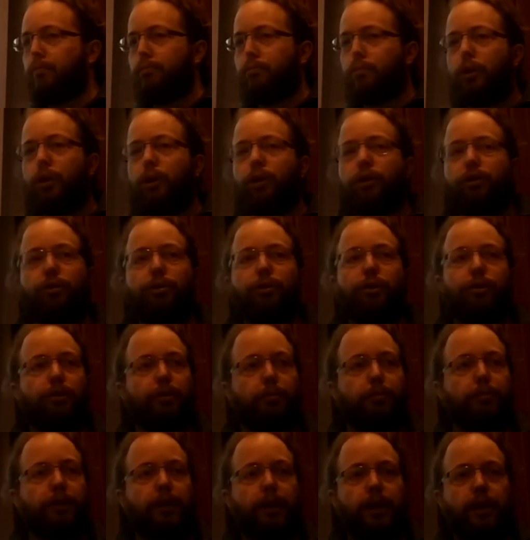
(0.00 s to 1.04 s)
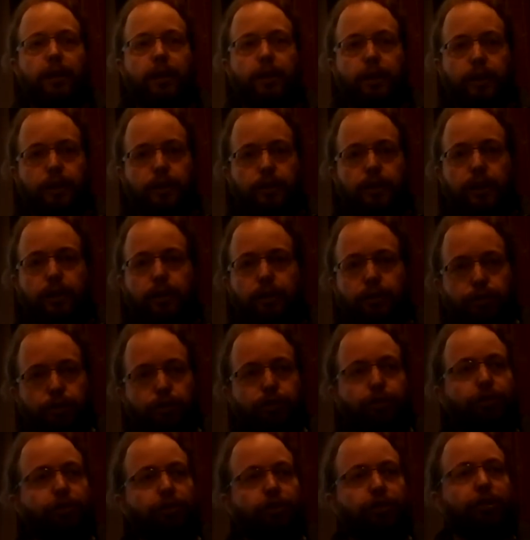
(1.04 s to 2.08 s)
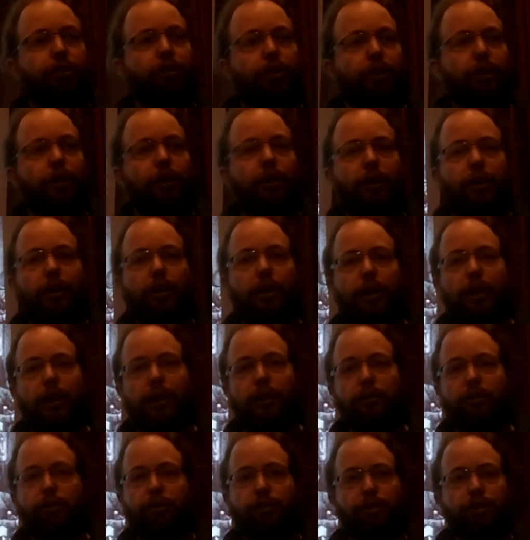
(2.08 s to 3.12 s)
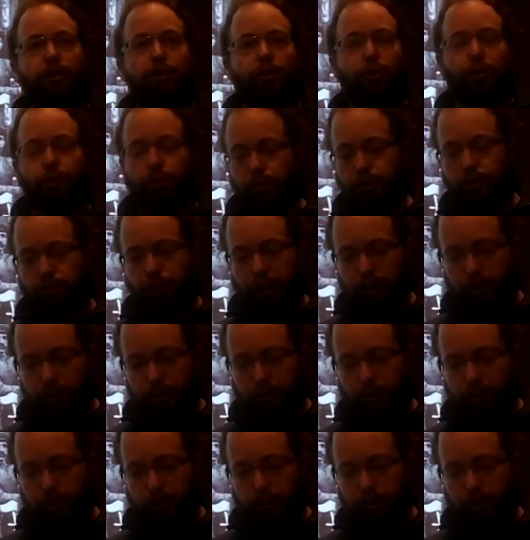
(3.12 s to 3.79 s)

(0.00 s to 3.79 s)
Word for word: more to them than than just interesting social